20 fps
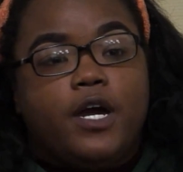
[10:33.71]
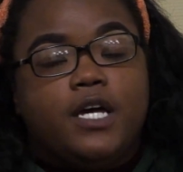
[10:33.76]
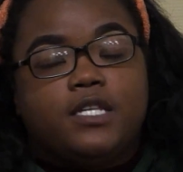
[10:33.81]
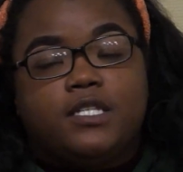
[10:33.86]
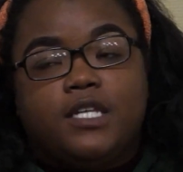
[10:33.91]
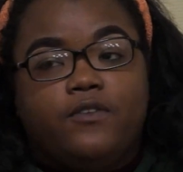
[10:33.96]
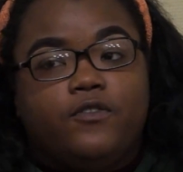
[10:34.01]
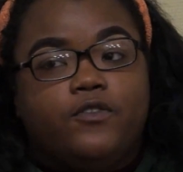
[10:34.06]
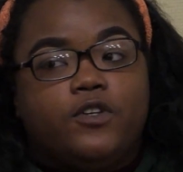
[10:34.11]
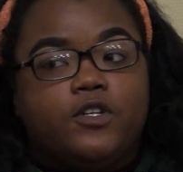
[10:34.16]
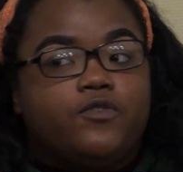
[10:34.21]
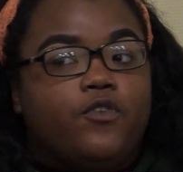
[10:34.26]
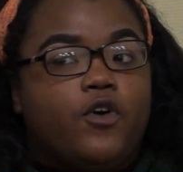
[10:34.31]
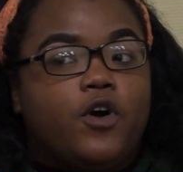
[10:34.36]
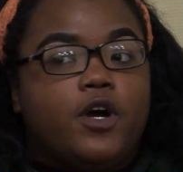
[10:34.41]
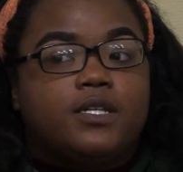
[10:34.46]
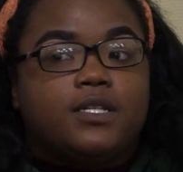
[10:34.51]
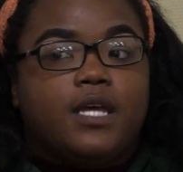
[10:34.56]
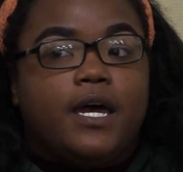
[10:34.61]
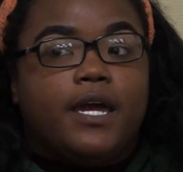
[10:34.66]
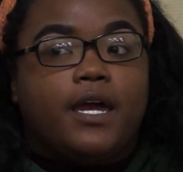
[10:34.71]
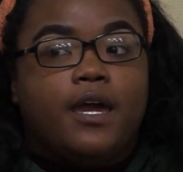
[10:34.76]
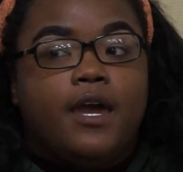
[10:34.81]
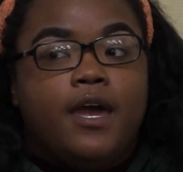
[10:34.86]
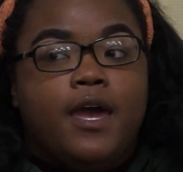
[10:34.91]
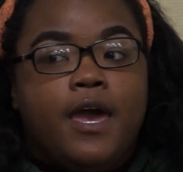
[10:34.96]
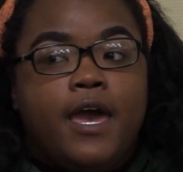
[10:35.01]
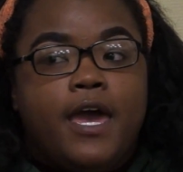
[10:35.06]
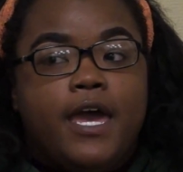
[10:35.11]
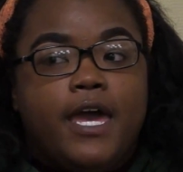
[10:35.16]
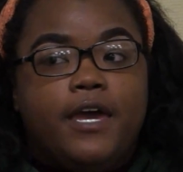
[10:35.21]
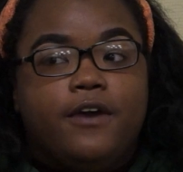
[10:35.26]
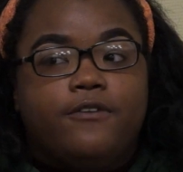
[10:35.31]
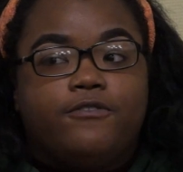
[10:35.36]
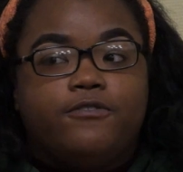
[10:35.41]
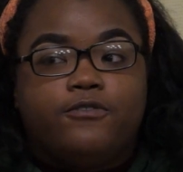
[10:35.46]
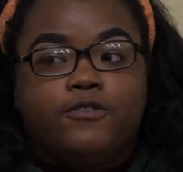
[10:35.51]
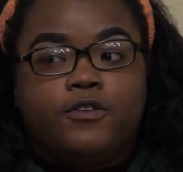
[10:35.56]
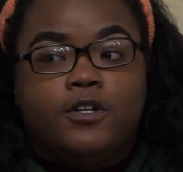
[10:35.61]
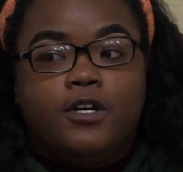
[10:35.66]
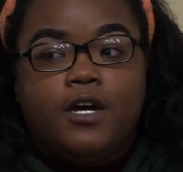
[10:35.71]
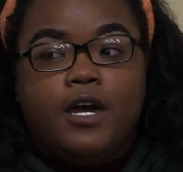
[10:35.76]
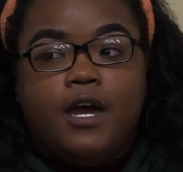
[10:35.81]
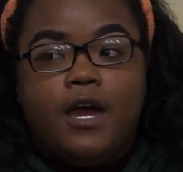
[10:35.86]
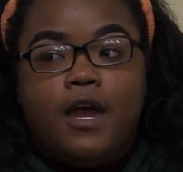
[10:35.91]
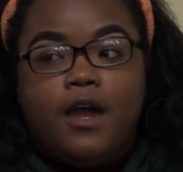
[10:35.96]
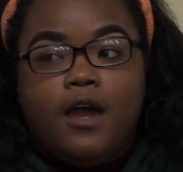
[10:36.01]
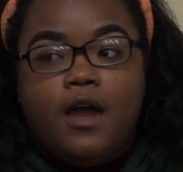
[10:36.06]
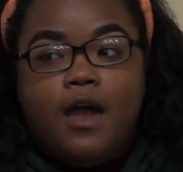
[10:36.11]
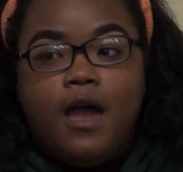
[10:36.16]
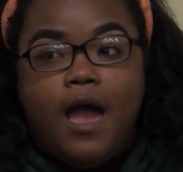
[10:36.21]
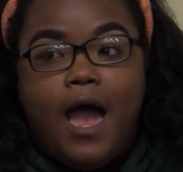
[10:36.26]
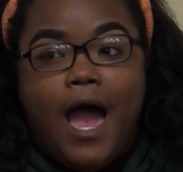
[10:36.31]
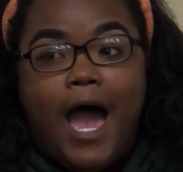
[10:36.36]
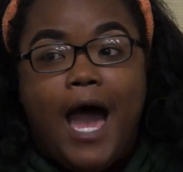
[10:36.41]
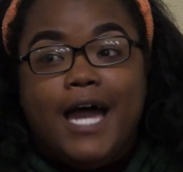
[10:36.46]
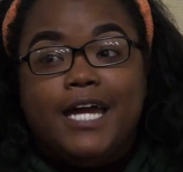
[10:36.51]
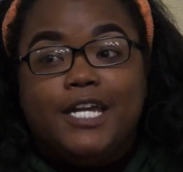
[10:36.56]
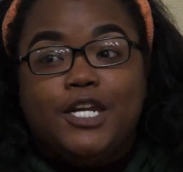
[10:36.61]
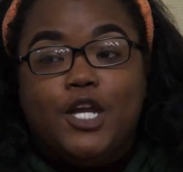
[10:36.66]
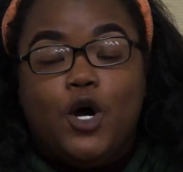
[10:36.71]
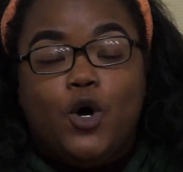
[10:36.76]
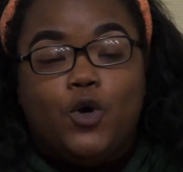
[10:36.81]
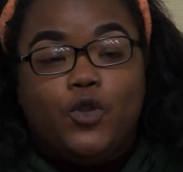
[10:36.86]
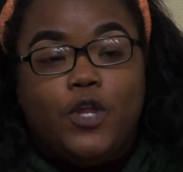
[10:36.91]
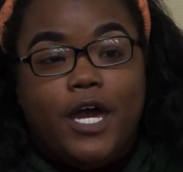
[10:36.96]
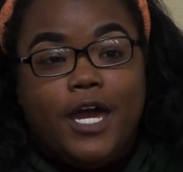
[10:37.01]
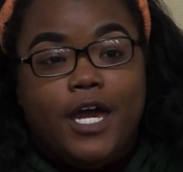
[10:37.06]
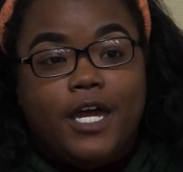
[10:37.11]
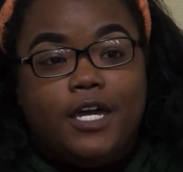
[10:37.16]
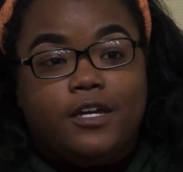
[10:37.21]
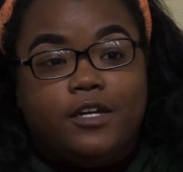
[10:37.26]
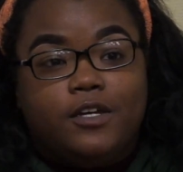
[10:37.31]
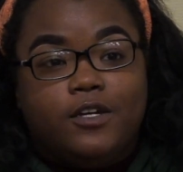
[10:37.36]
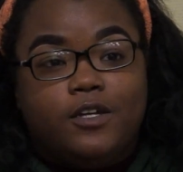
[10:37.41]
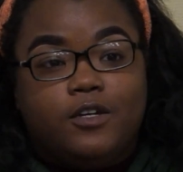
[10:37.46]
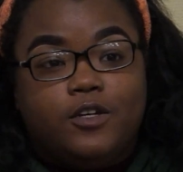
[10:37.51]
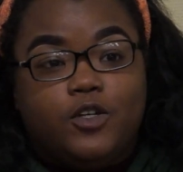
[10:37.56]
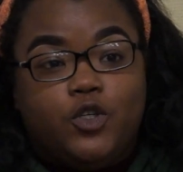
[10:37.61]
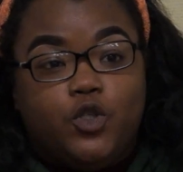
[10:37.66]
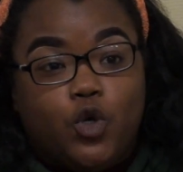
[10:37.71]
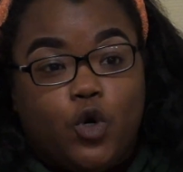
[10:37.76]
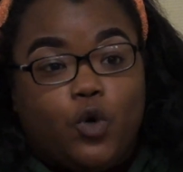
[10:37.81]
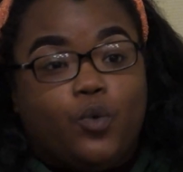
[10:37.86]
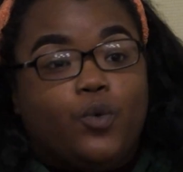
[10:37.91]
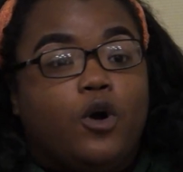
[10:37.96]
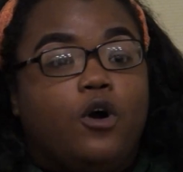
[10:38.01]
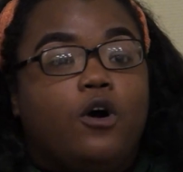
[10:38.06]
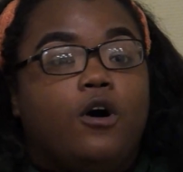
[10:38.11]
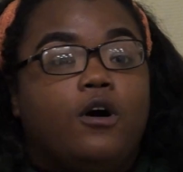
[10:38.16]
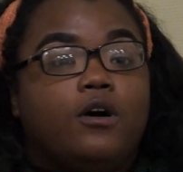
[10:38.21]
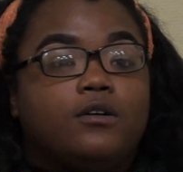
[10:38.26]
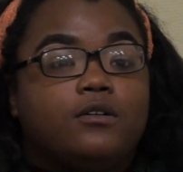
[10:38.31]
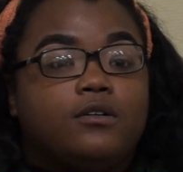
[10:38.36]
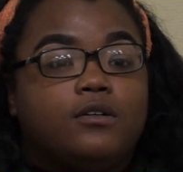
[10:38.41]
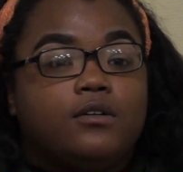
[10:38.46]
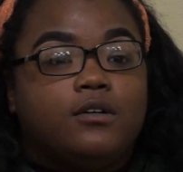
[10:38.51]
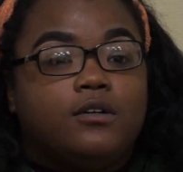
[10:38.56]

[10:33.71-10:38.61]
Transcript: As even as far as like, if I know that you're wrong